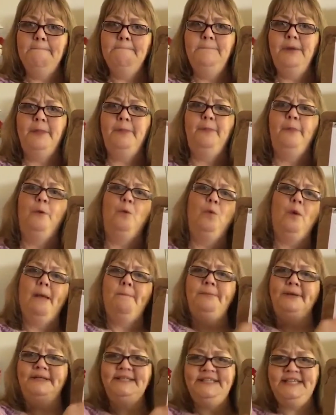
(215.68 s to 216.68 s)
but the
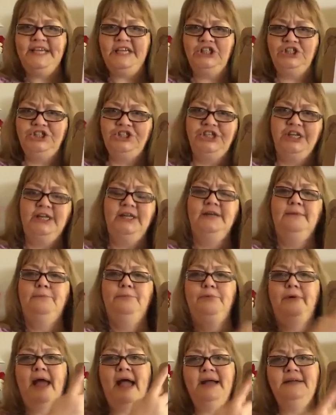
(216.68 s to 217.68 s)
repetition,
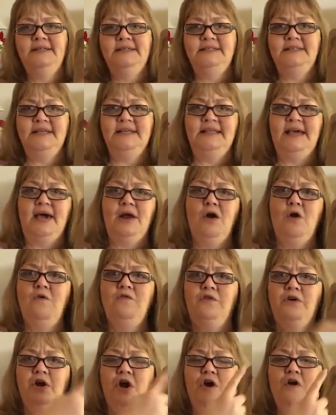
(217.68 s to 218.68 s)
practicing that
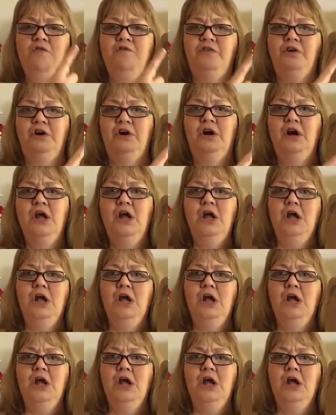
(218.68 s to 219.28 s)
over and over,